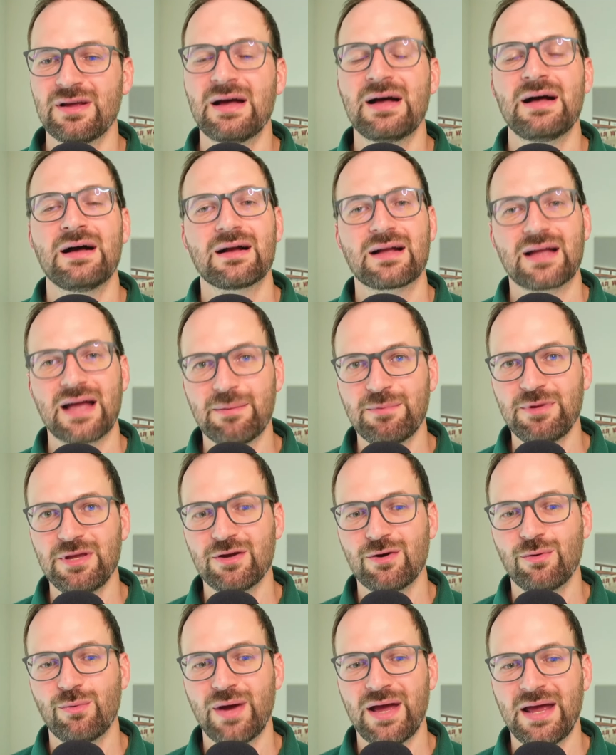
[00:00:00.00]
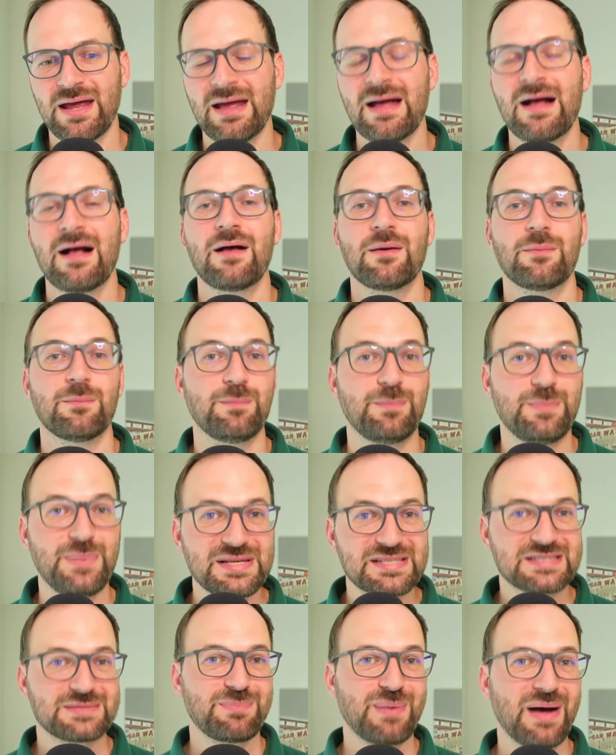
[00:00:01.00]
coming your way.
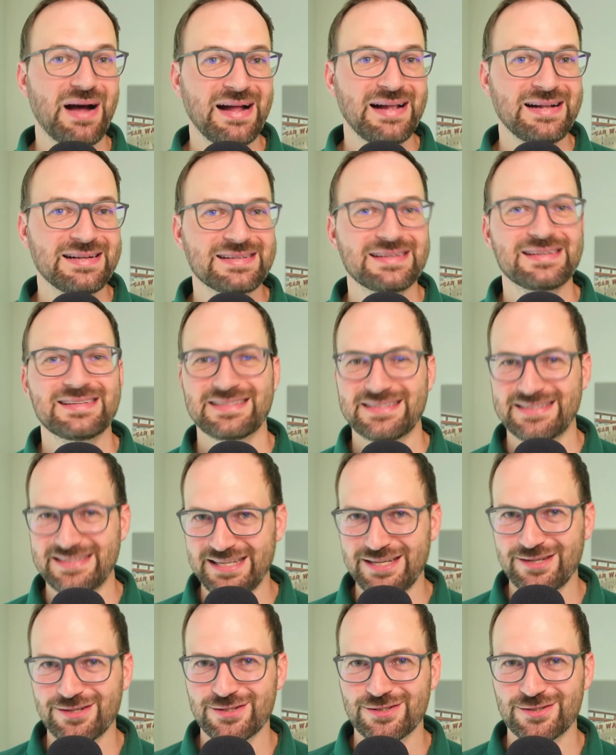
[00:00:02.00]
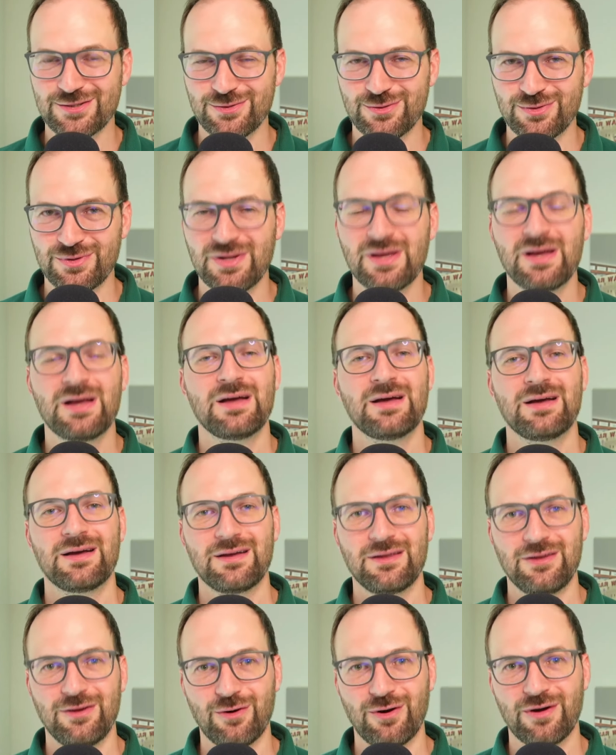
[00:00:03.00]
Bis bald. See you soon.
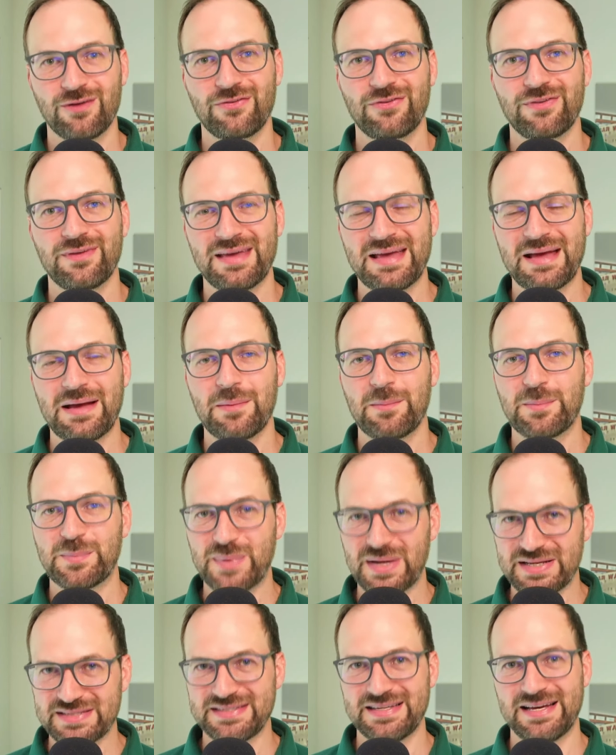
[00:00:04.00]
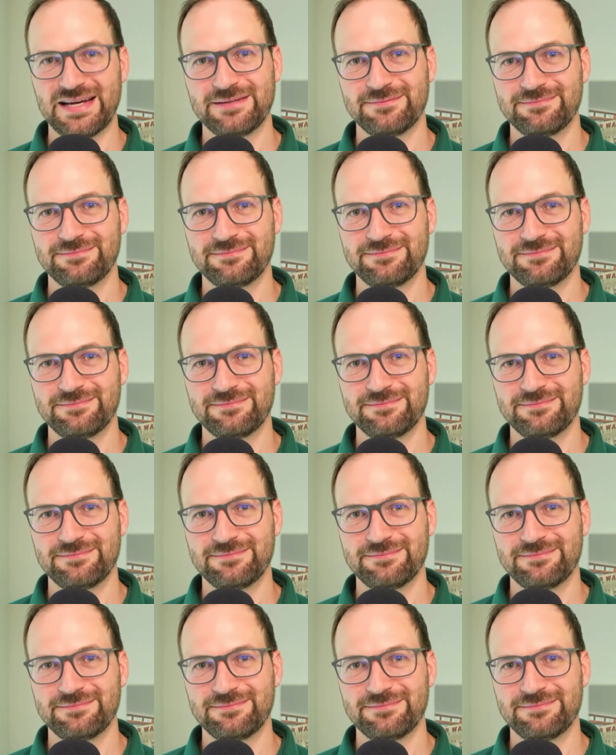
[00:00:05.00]
Yours, Bastian.